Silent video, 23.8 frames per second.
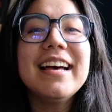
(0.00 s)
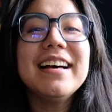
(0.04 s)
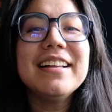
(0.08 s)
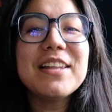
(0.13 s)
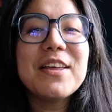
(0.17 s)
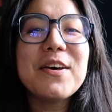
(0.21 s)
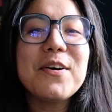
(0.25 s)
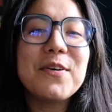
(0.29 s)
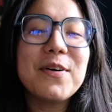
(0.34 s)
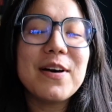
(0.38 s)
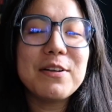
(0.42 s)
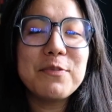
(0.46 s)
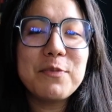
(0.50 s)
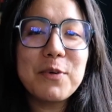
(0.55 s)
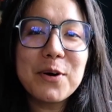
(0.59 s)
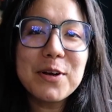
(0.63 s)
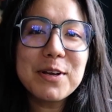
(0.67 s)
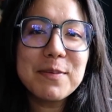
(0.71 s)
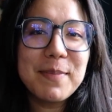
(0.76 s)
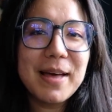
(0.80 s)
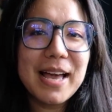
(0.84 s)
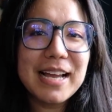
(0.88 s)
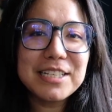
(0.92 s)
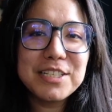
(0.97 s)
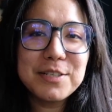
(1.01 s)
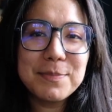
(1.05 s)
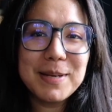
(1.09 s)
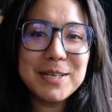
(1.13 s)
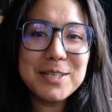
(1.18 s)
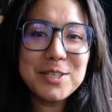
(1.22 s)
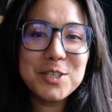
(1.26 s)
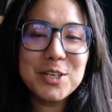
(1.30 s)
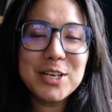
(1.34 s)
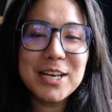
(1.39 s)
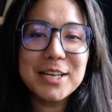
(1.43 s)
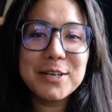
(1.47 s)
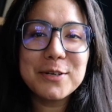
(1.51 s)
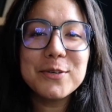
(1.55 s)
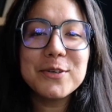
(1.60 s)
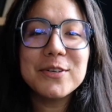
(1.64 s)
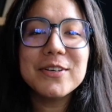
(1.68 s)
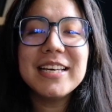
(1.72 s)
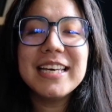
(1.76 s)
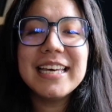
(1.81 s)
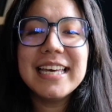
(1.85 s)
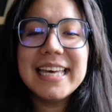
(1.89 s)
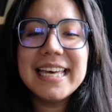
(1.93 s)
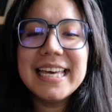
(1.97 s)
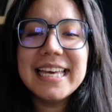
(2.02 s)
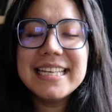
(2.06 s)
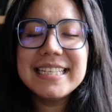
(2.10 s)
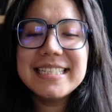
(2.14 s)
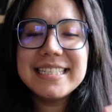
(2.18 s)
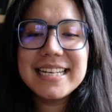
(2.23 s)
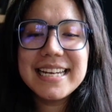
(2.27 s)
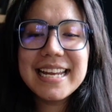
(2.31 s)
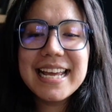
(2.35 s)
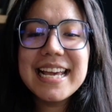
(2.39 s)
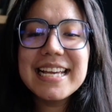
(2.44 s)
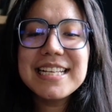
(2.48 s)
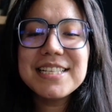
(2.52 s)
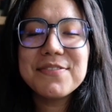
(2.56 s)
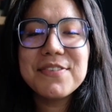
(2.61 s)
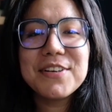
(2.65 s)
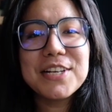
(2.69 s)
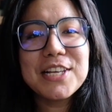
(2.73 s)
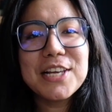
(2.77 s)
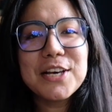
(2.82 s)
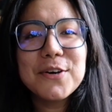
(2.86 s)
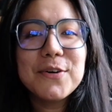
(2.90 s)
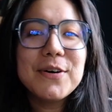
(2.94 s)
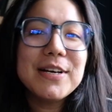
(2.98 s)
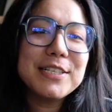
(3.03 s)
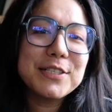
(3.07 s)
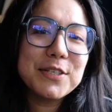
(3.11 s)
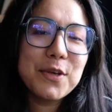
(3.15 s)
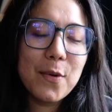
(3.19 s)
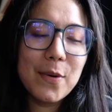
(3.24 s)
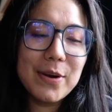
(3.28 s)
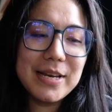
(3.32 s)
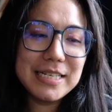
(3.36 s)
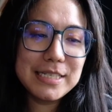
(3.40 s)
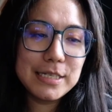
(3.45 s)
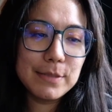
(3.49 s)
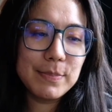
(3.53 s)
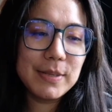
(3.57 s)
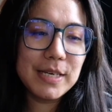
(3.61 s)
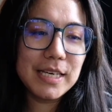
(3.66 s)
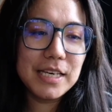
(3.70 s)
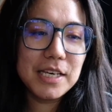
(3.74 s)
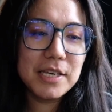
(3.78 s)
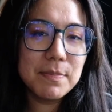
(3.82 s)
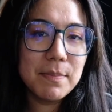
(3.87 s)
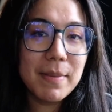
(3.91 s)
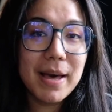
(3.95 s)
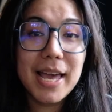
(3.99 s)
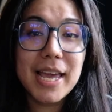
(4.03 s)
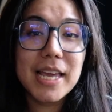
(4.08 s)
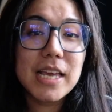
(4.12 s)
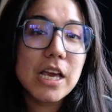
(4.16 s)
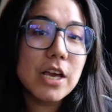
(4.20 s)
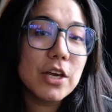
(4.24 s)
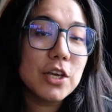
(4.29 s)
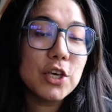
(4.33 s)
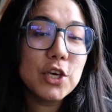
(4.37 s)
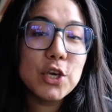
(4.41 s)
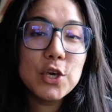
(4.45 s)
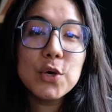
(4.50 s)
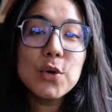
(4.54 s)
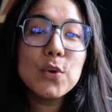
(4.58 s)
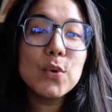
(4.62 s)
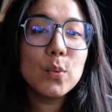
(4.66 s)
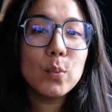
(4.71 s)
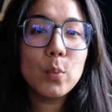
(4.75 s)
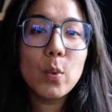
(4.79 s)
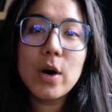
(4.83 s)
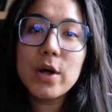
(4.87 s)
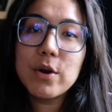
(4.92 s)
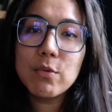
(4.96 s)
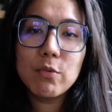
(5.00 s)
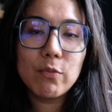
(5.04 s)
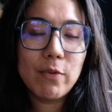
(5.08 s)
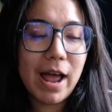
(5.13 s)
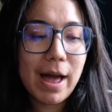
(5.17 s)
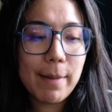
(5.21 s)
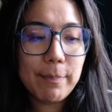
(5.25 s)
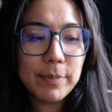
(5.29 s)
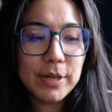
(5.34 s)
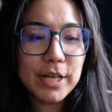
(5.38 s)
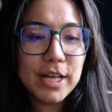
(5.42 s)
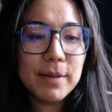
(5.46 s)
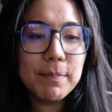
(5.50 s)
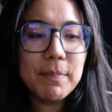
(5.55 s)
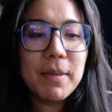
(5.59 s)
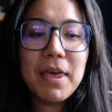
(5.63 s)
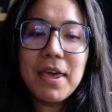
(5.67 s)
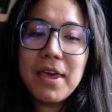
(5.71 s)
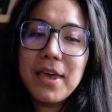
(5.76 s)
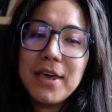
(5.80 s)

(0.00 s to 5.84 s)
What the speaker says: Hello and welcome back to my channel. Today's video is going to be my Q1 wrap-up.